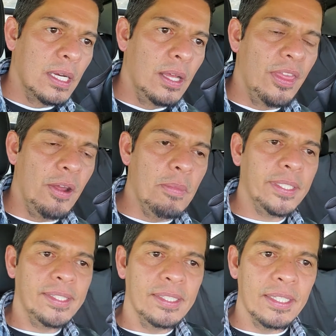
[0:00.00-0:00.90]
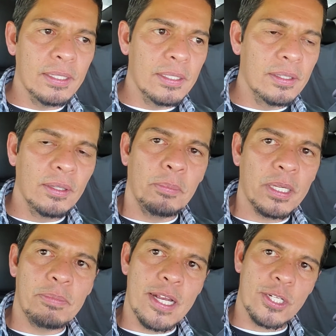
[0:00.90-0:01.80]
they're missing the
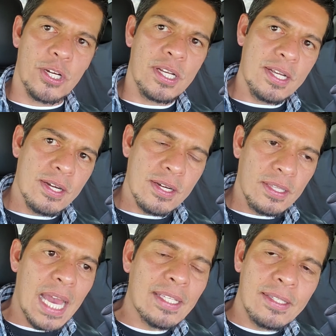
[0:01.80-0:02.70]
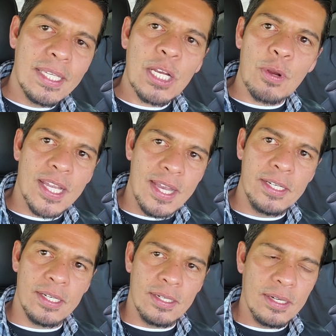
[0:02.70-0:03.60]
big picture here. That's
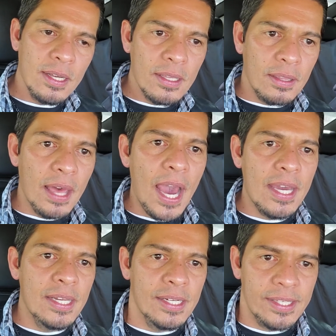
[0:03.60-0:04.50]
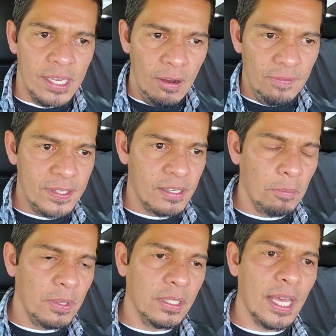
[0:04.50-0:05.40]
segregation. That in itself is
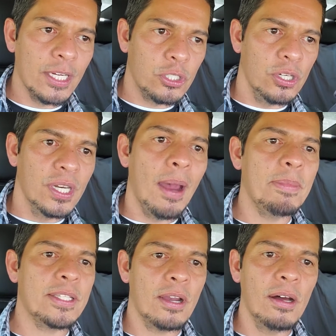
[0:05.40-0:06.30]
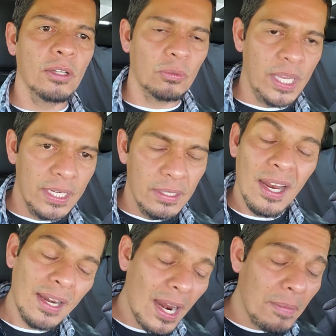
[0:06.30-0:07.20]
something that should not be tolerated.
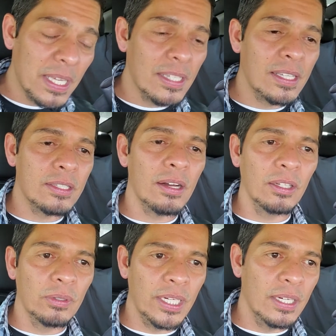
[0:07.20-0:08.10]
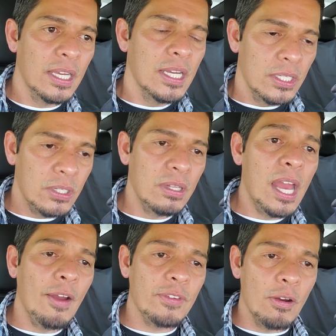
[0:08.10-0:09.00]
I'm not even going to say tolerated. You can
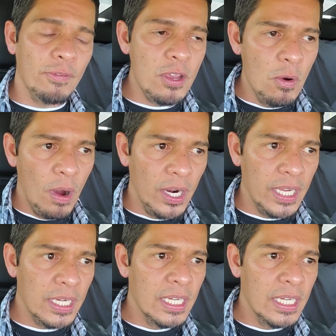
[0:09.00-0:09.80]
have your view on it,